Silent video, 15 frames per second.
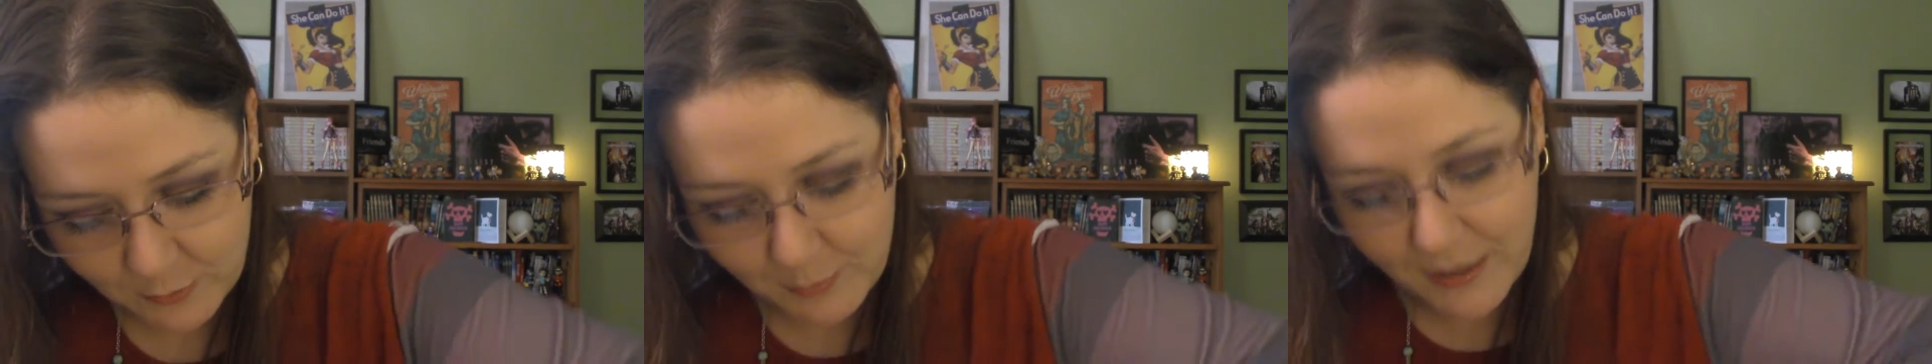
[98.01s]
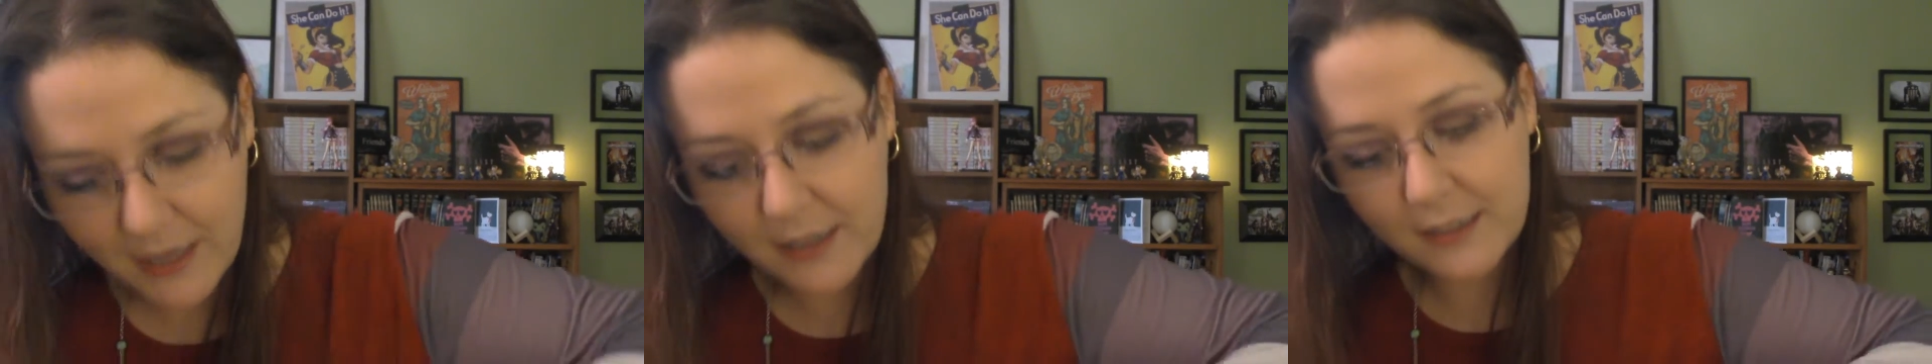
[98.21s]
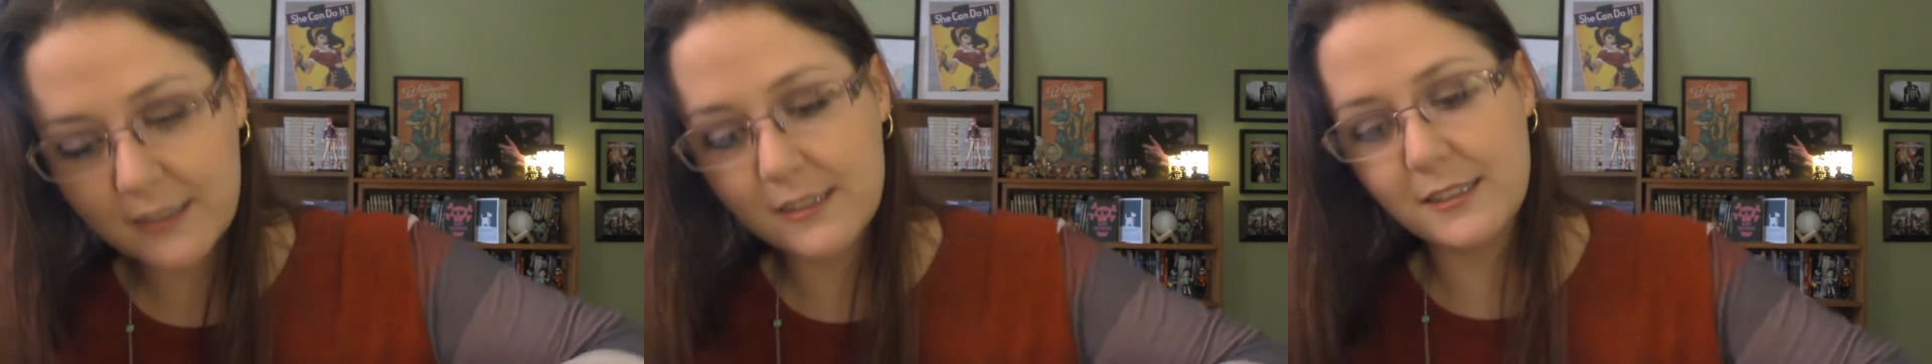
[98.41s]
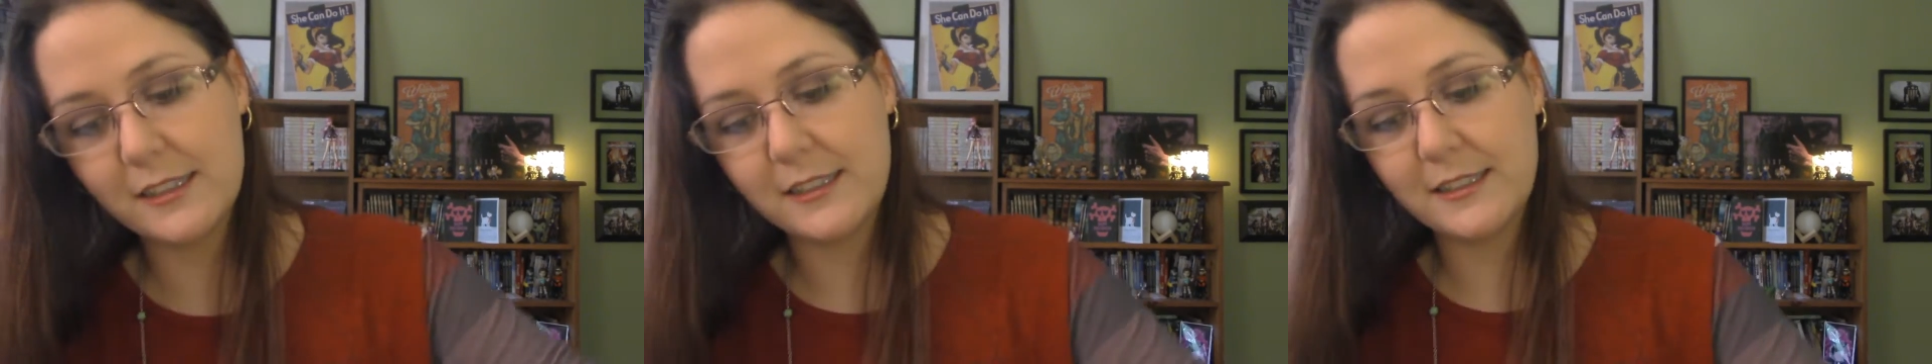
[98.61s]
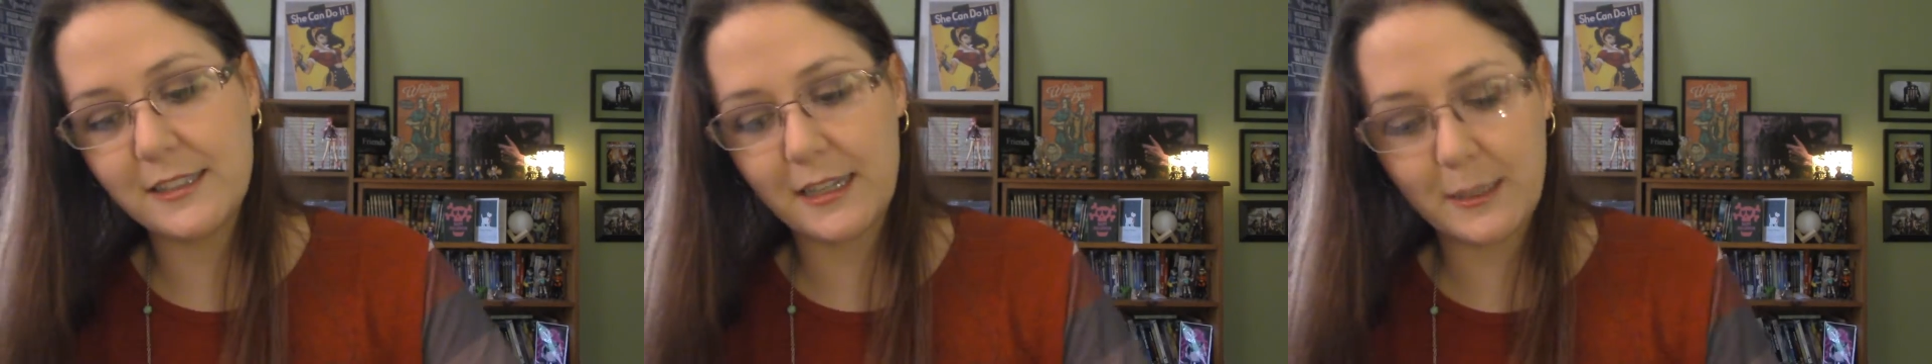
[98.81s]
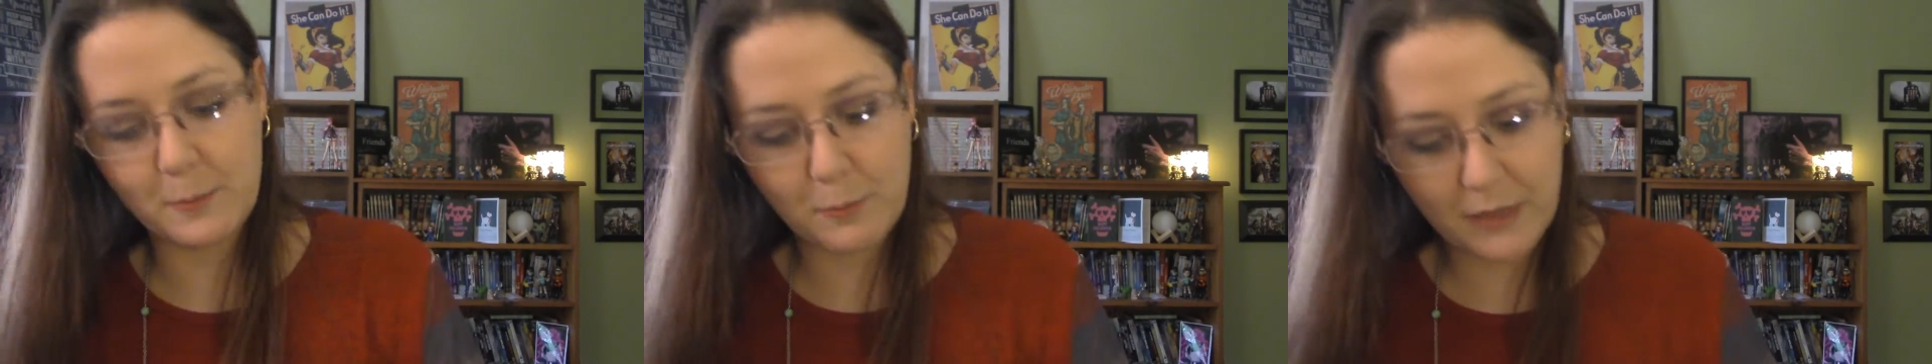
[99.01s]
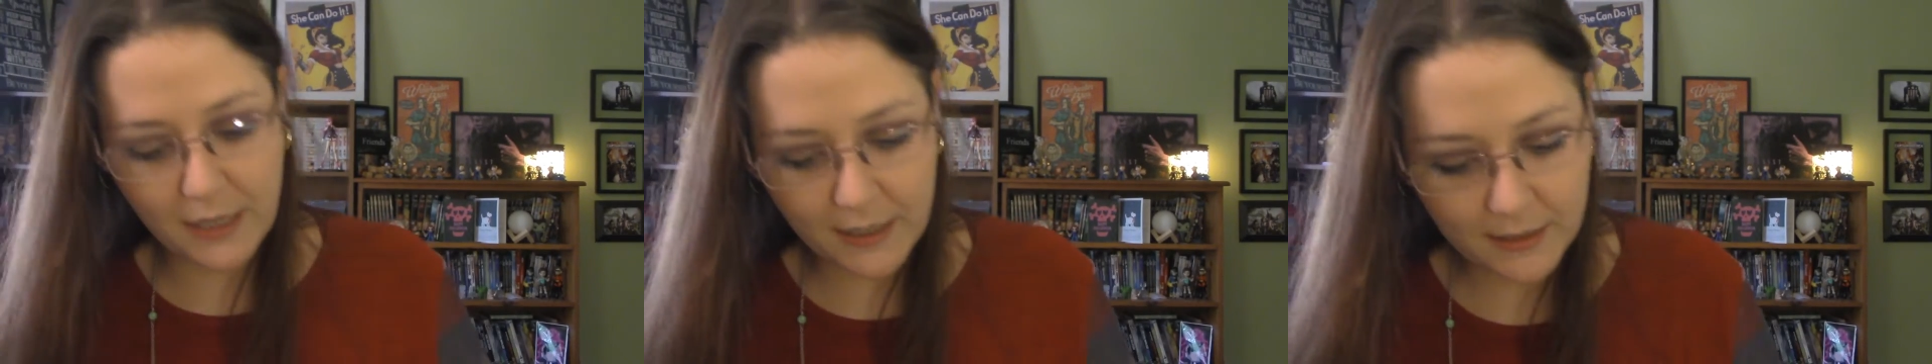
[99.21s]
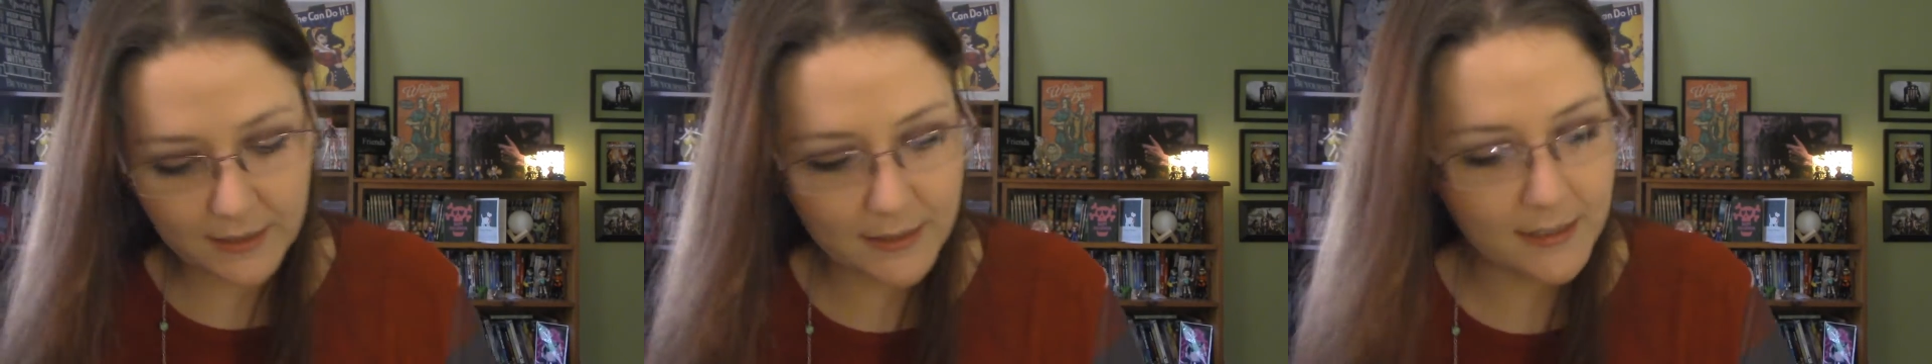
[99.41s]
box inside a
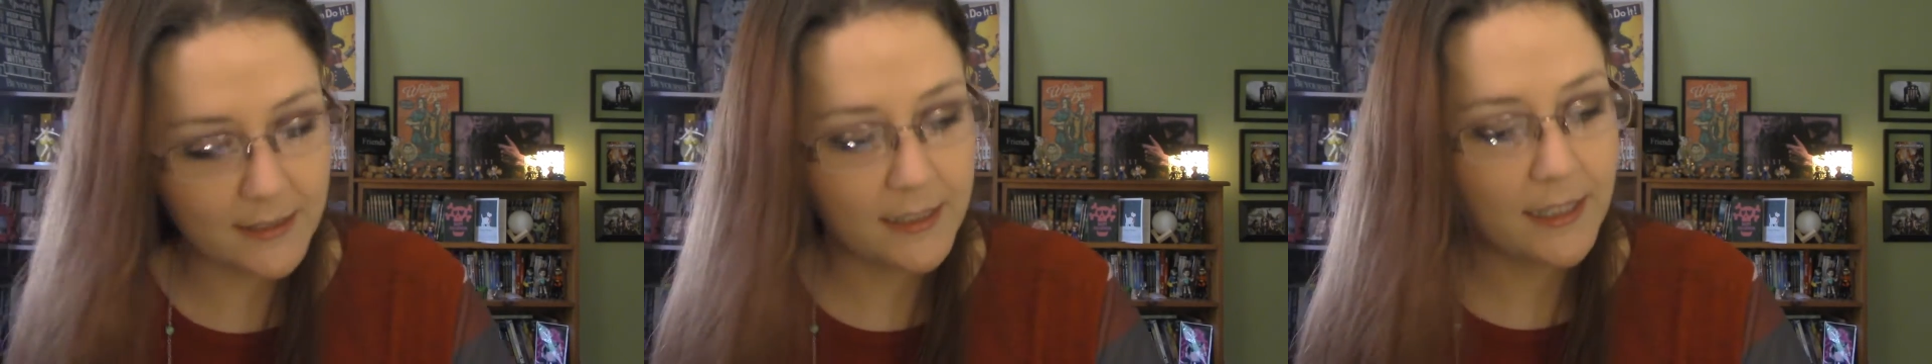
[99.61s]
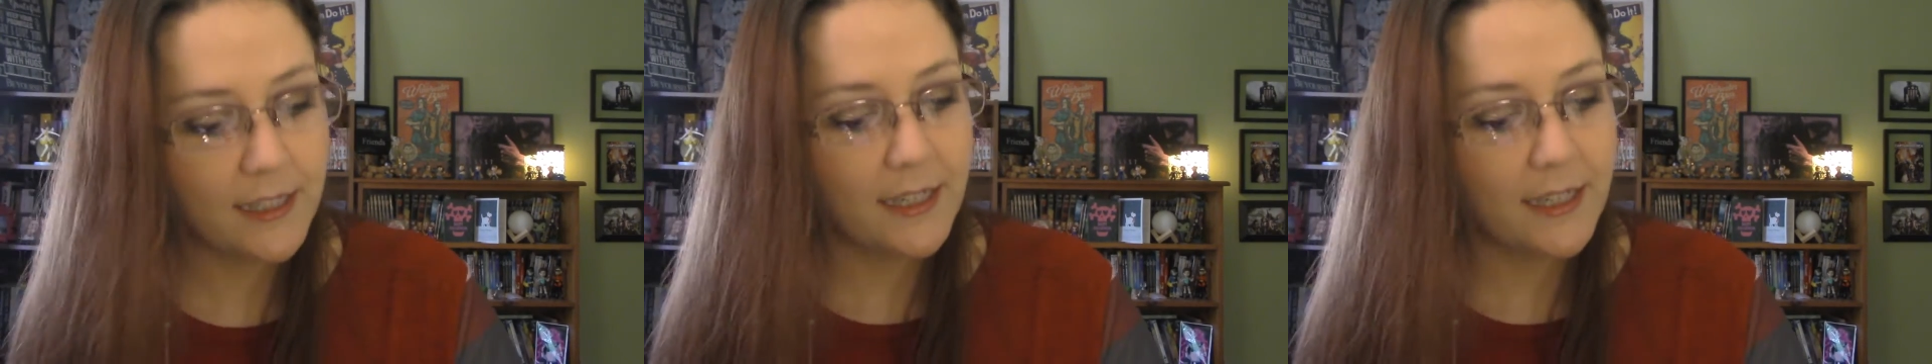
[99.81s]
box,